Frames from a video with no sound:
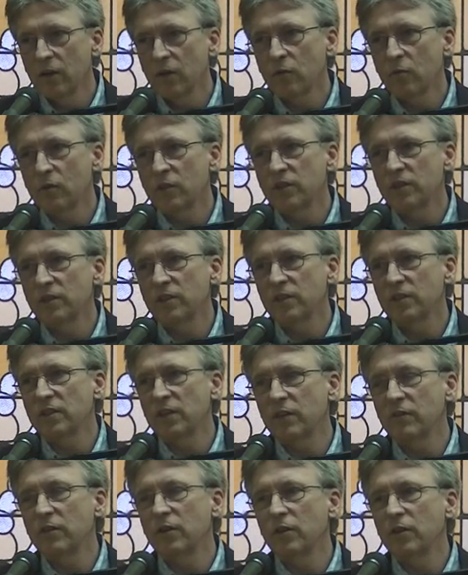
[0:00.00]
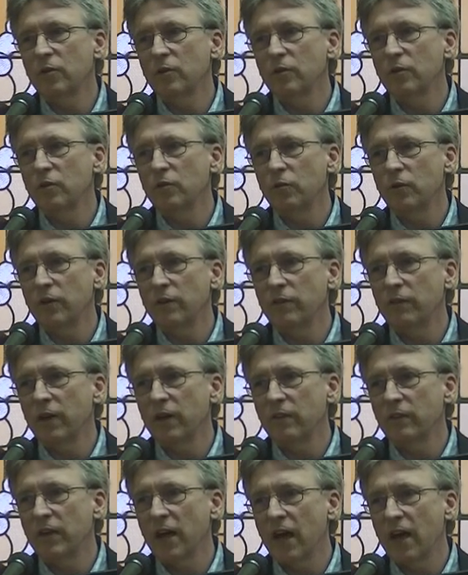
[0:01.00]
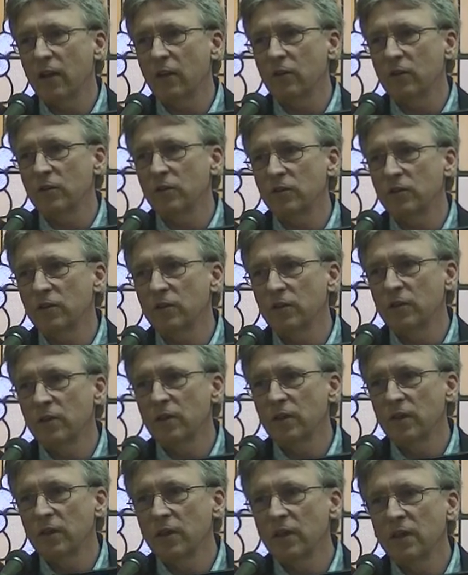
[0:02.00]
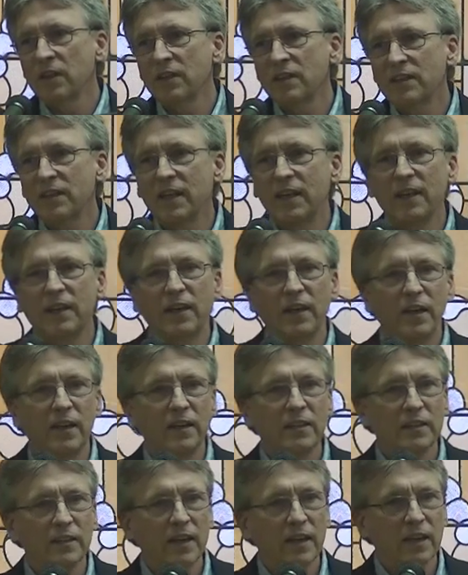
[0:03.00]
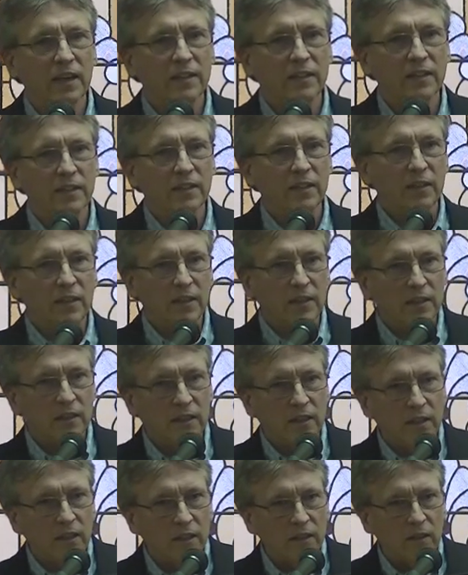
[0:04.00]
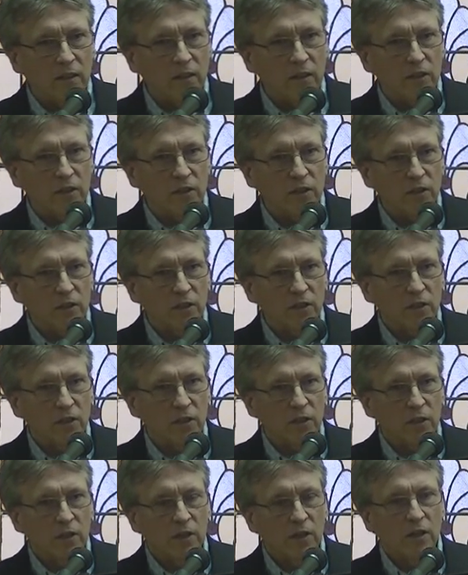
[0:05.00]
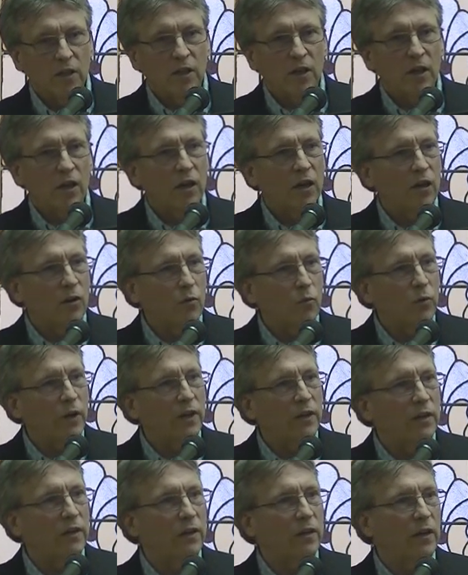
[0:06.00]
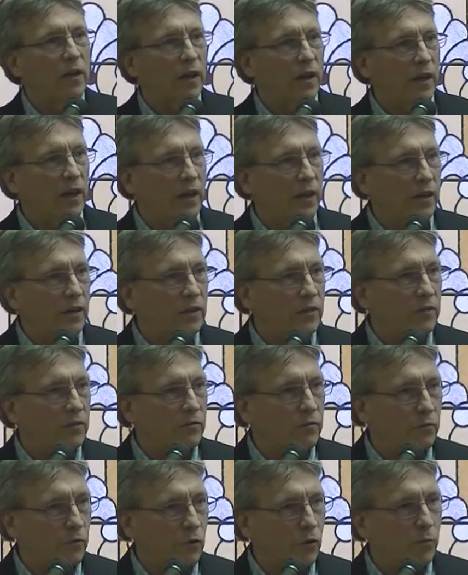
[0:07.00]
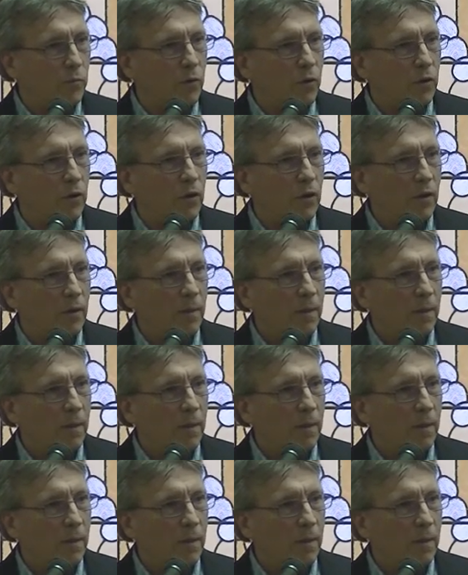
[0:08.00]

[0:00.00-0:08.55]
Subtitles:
which is $725, take a test in English, written and verbal,